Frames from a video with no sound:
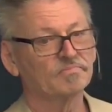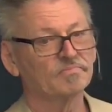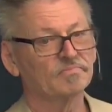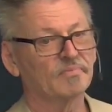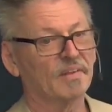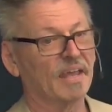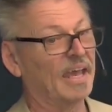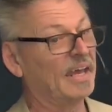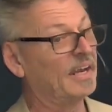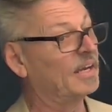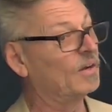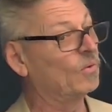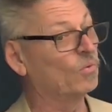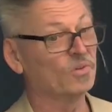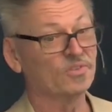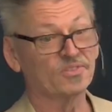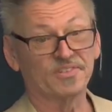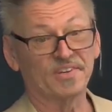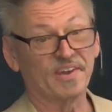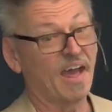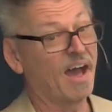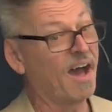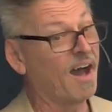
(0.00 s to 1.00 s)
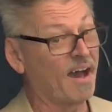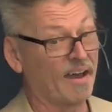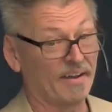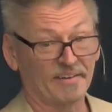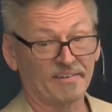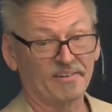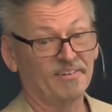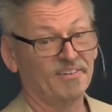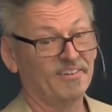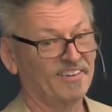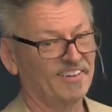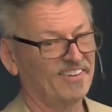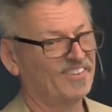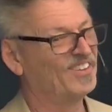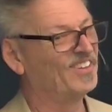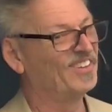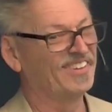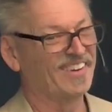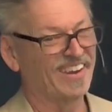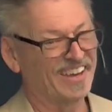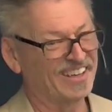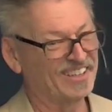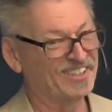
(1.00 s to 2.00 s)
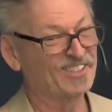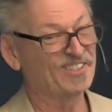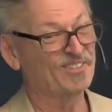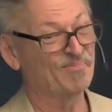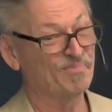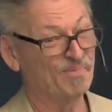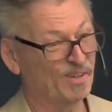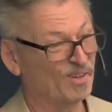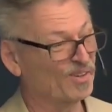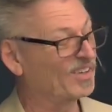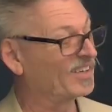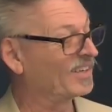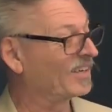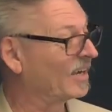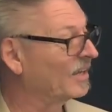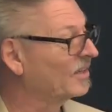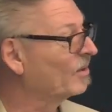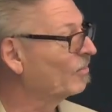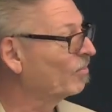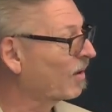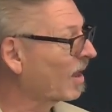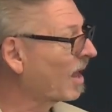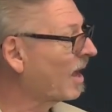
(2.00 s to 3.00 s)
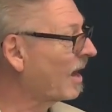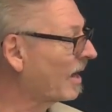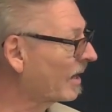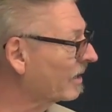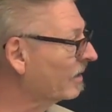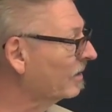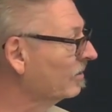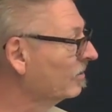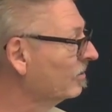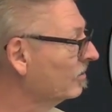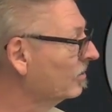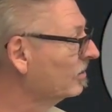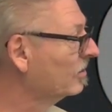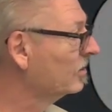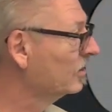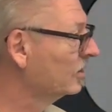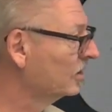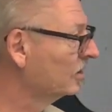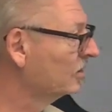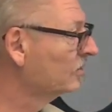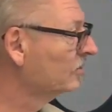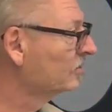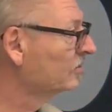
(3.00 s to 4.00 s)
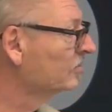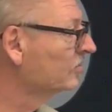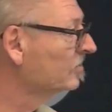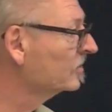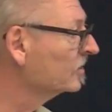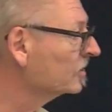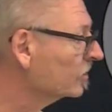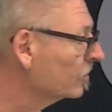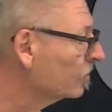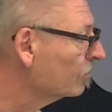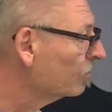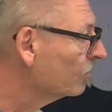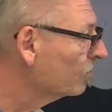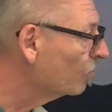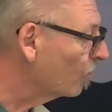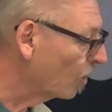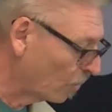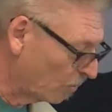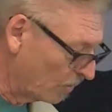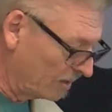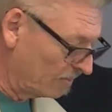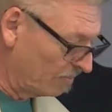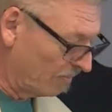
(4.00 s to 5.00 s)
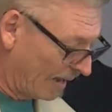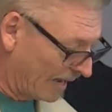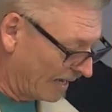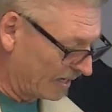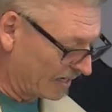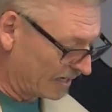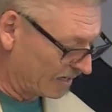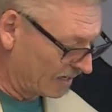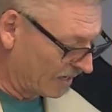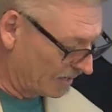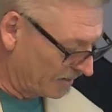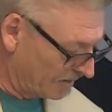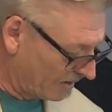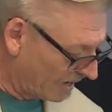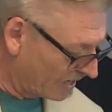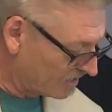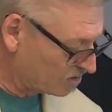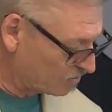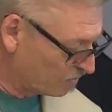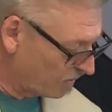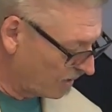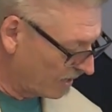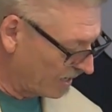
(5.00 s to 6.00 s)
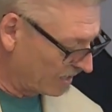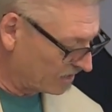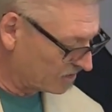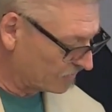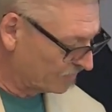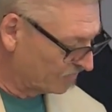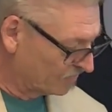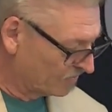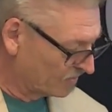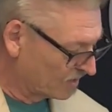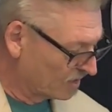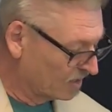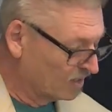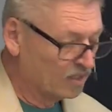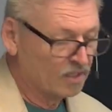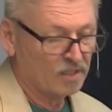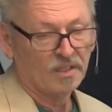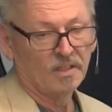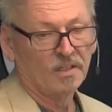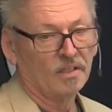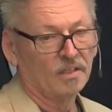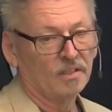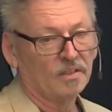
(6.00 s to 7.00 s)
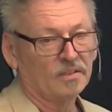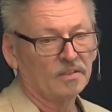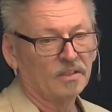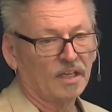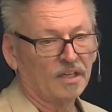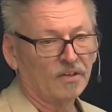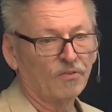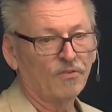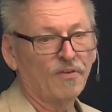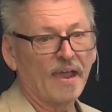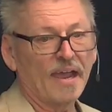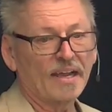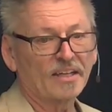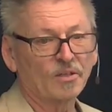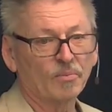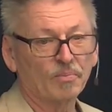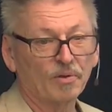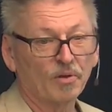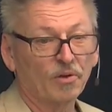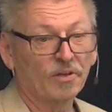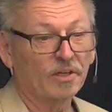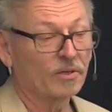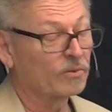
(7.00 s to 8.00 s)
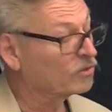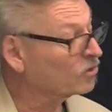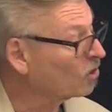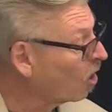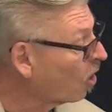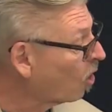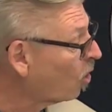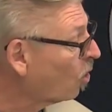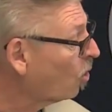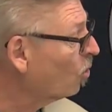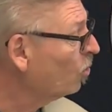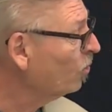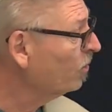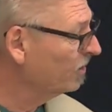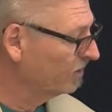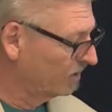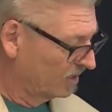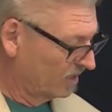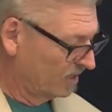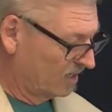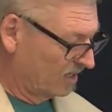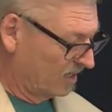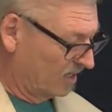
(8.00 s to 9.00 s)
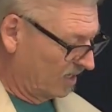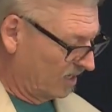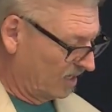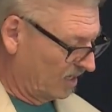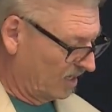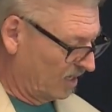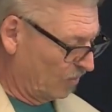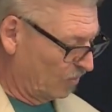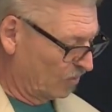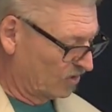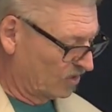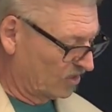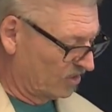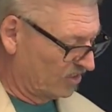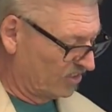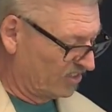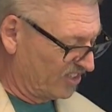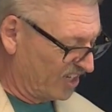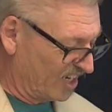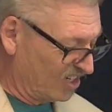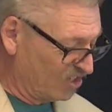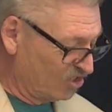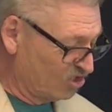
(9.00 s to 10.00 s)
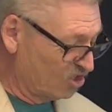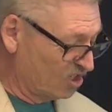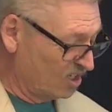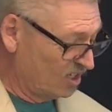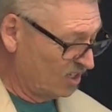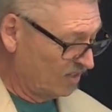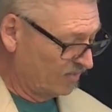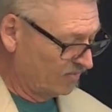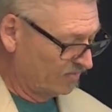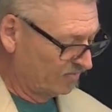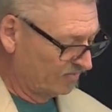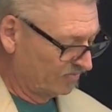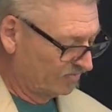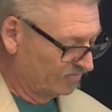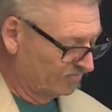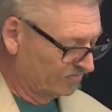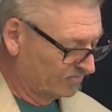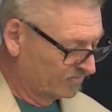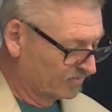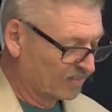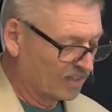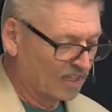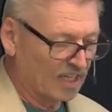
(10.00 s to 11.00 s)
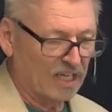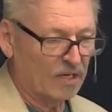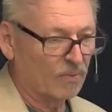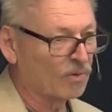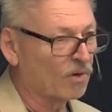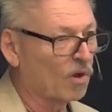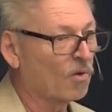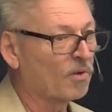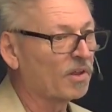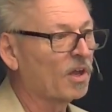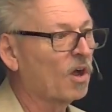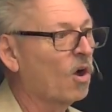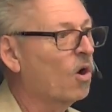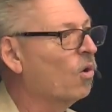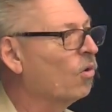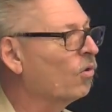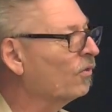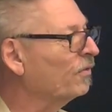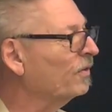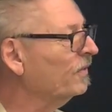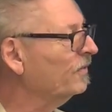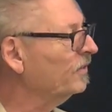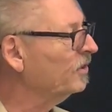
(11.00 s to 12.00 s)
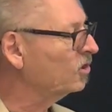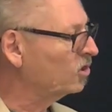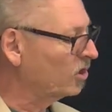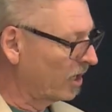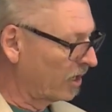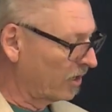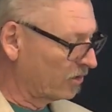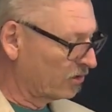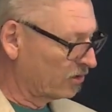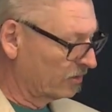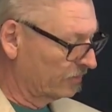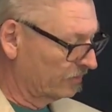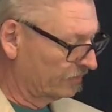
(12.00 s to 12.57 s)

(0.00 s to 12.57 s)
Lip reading: And it was not the nicest building on the block. But we made it a nice place. In fact, the building was old, it was dingy, and it would only hold 50 chairs.